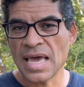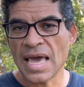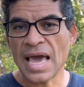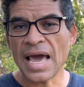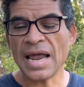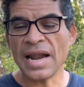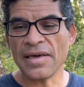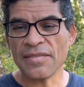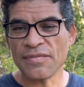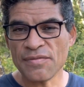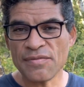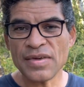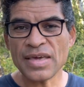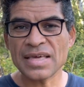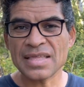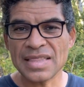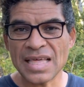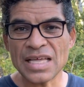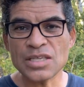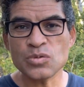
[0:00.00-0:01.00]
And I think
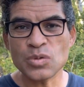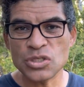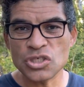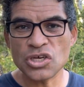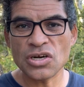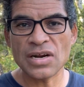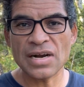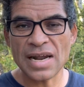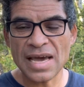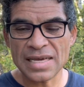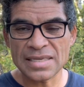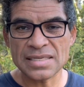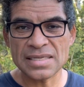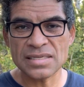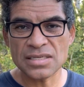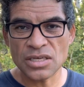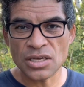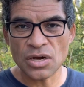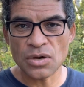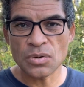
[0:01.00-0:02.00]
that's when she realizes,
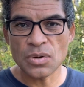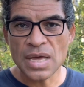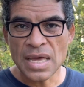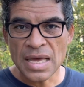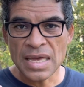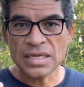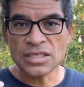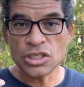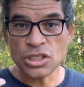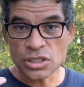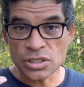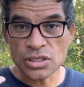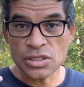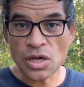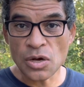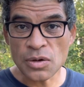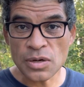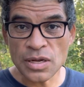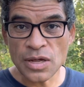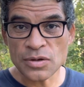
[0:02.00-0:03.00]
she's
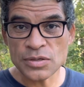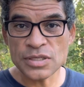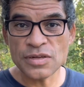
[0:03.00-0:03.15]
so close